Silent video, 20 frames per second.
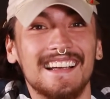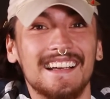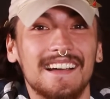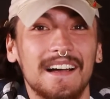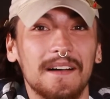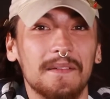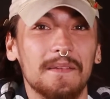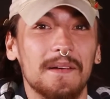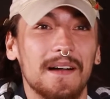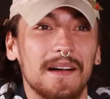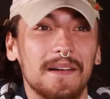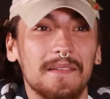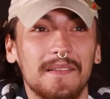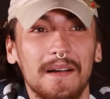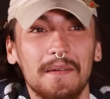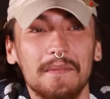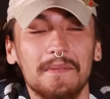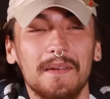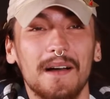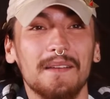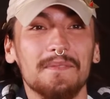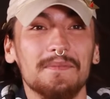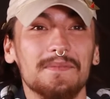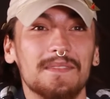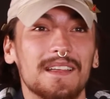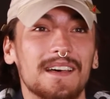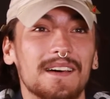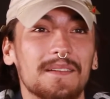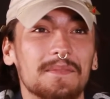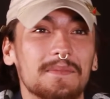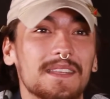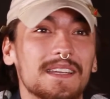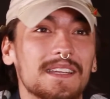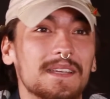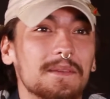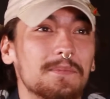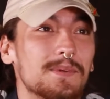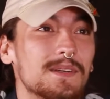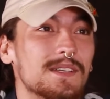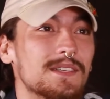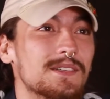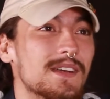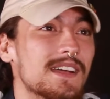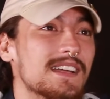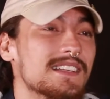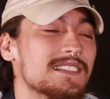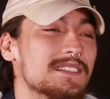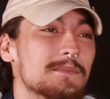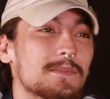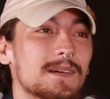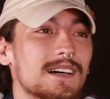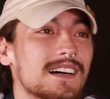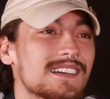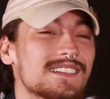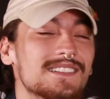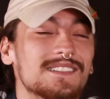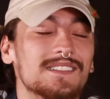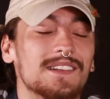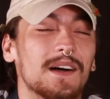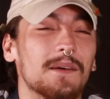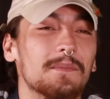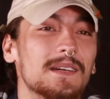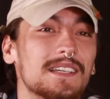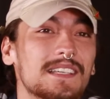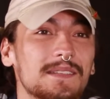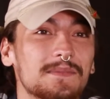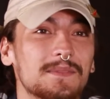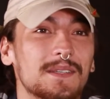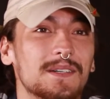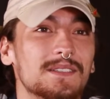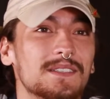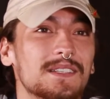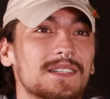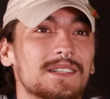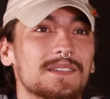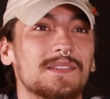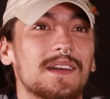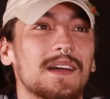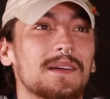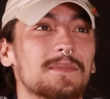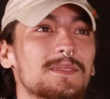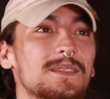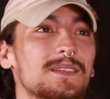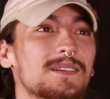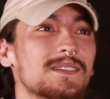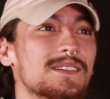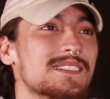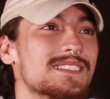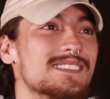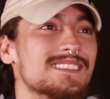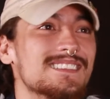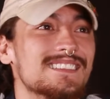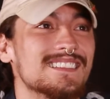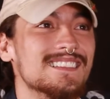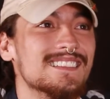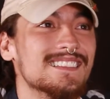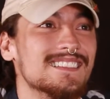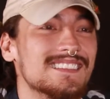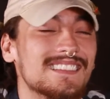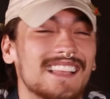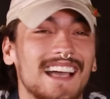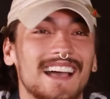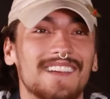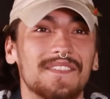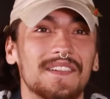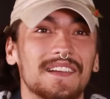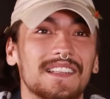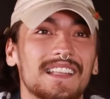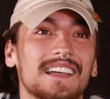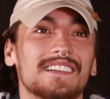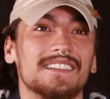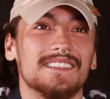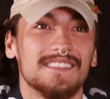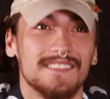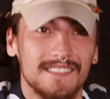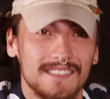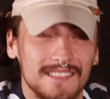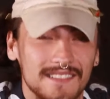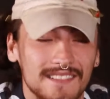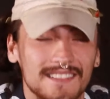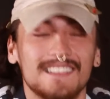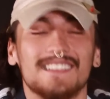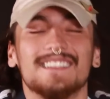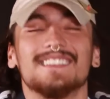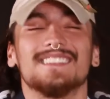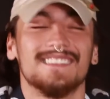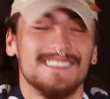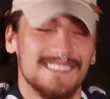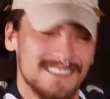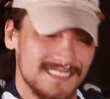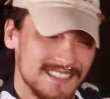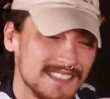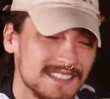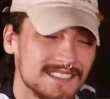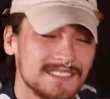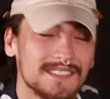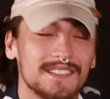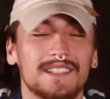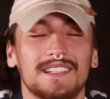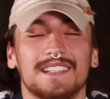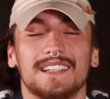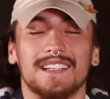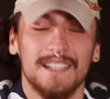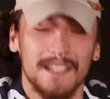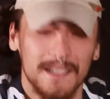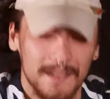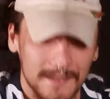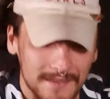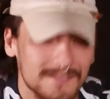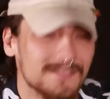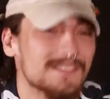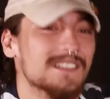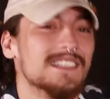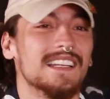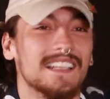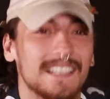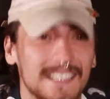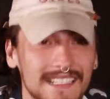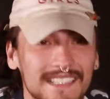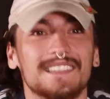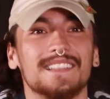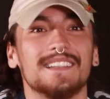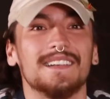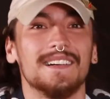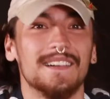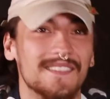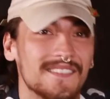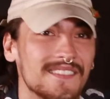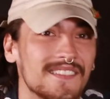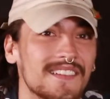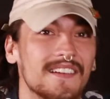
I'm thinking pretty crazy, but, you know, I'm going to keep those under wraps, though, because I feel like things are going to come when they need to come.